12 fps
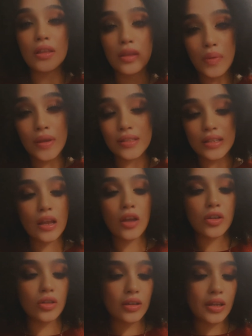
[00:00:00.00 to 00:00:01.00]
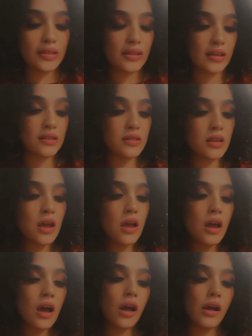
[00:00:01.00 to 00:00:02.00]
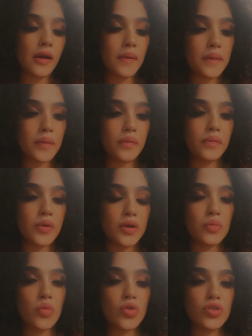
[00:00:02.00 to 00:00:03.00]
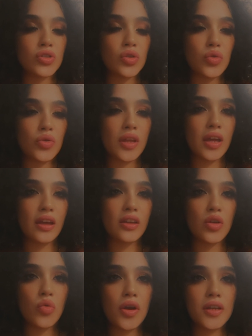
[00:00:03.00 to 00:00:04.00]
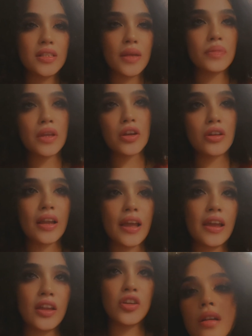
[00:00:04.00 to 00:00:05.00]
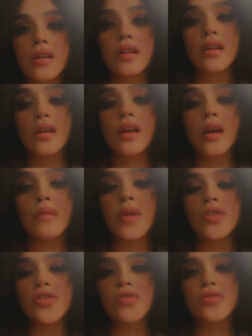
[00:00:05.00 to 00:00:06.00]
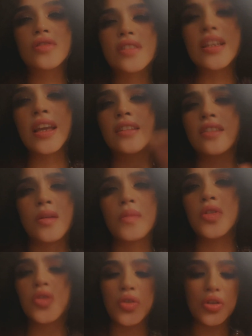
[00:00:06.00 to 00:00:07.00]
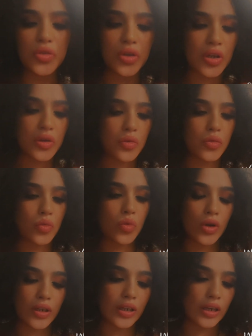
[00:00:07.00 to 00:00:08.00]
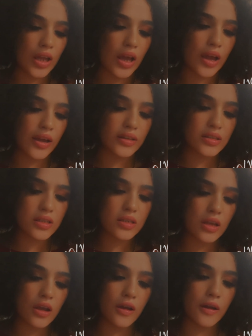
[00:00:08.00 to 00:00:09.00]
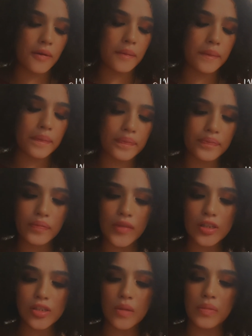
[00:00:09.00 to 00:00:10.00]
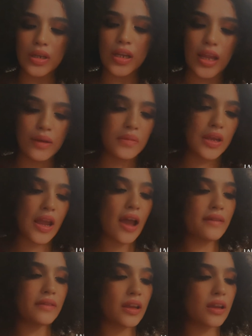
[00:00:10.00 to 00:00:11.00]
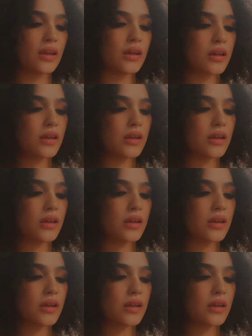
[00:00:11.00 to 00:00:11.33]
depends on how you look at things. But more so that you are accepting your light and your. I'm also seeing the number 331 a lot. Somebody can be having